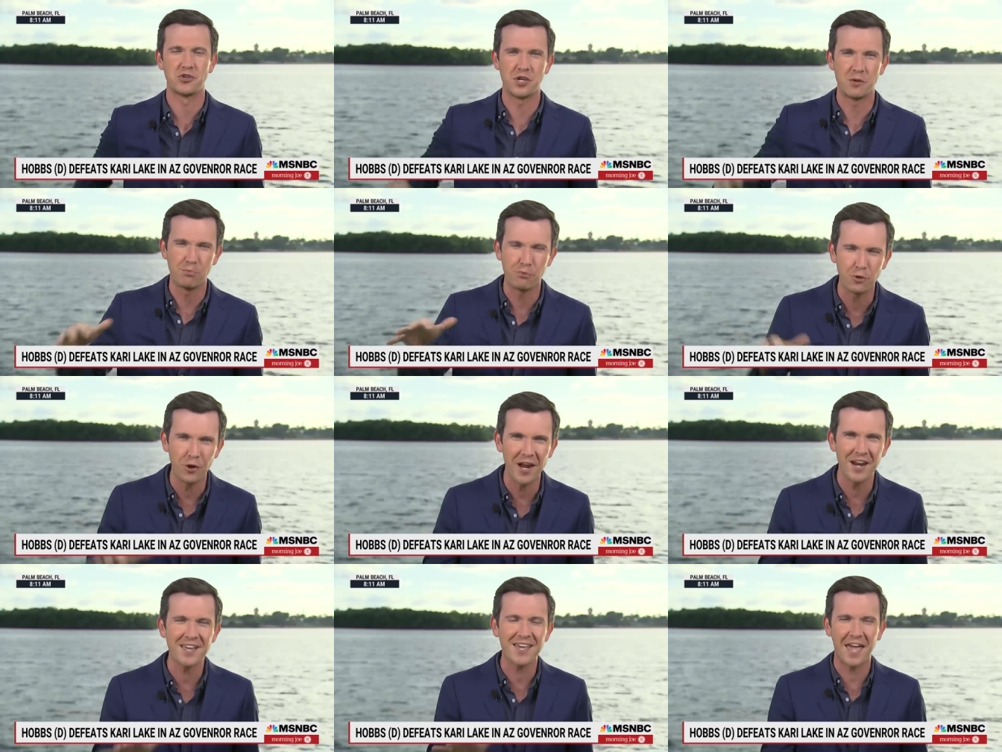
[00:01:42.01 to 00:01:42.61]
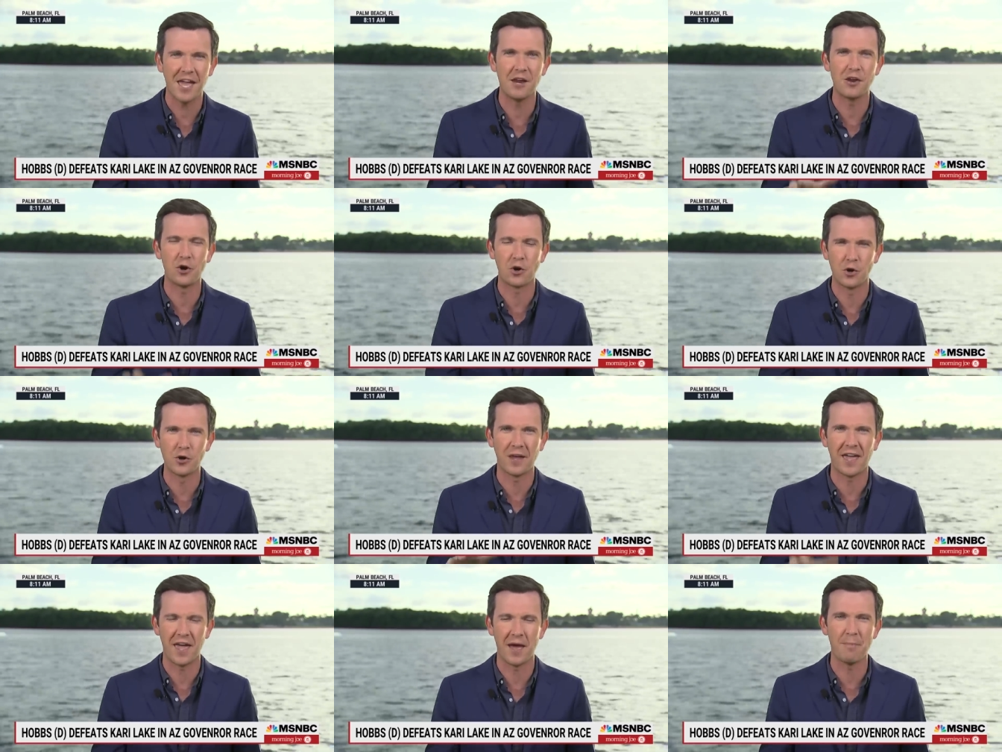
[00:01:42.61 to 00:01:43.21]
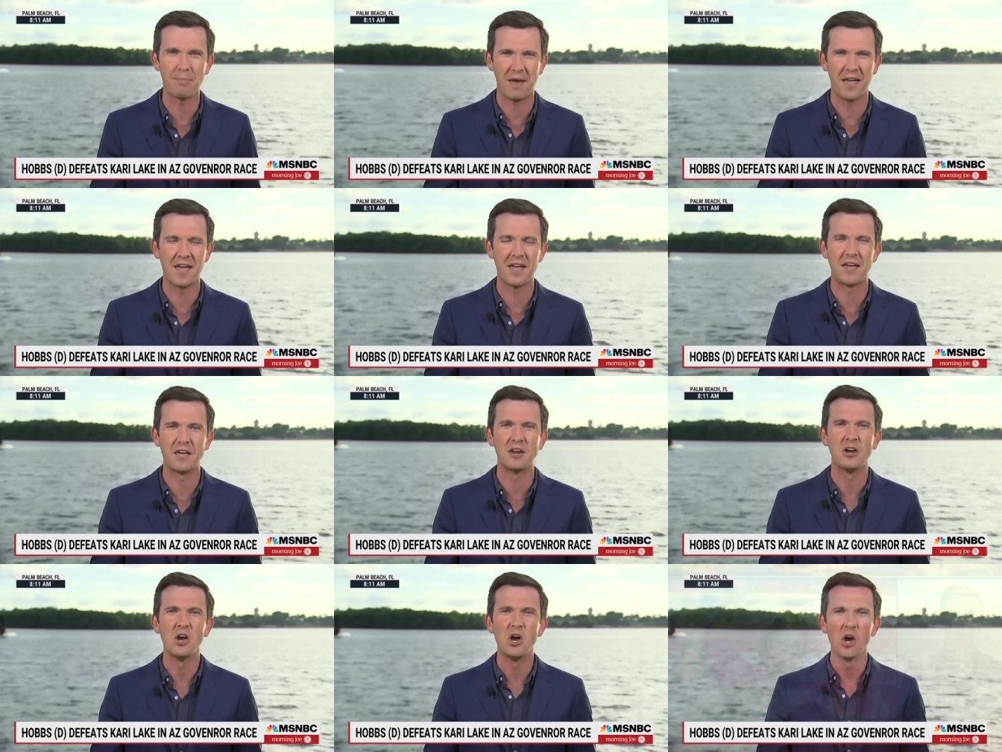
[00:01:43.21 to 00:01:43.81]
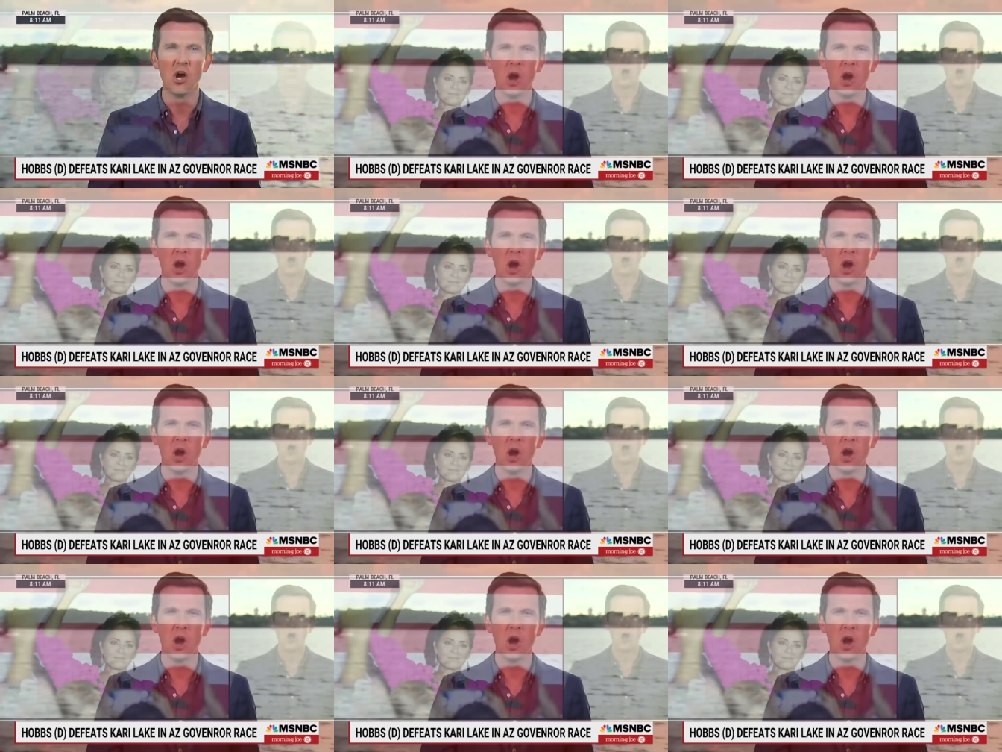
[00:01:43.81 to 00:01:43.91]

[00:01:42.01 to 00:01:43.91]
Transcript: She predicated her campaign